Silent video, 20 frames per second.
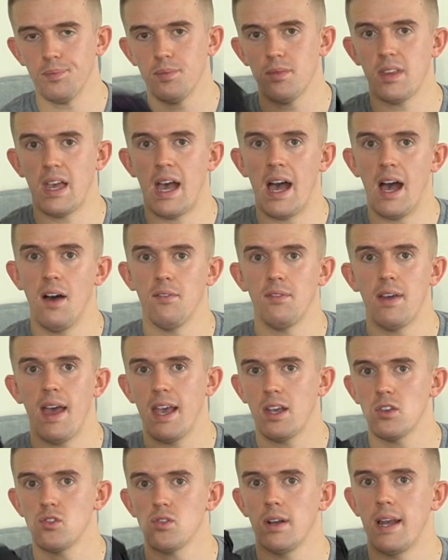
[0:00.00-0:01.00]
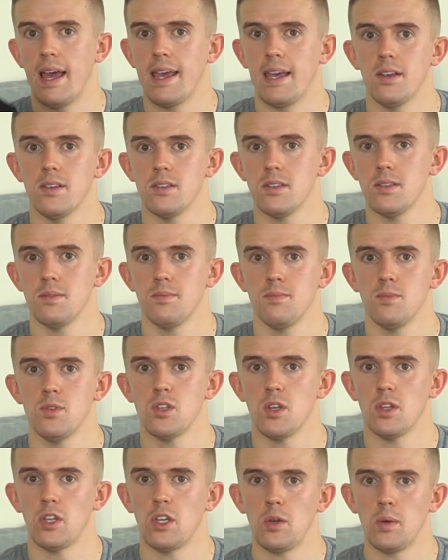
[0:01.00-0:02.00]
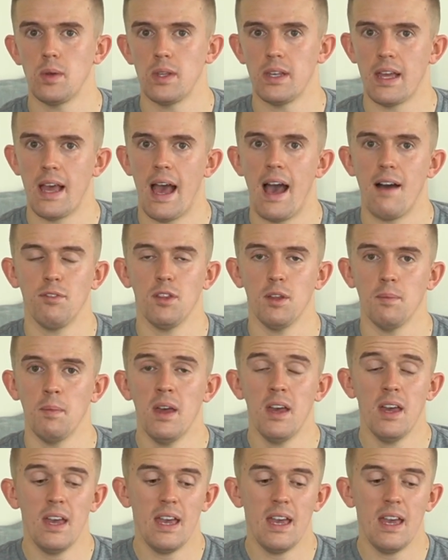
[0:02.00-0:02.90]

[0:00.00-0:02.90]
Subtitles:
to have extra layers so that you can have them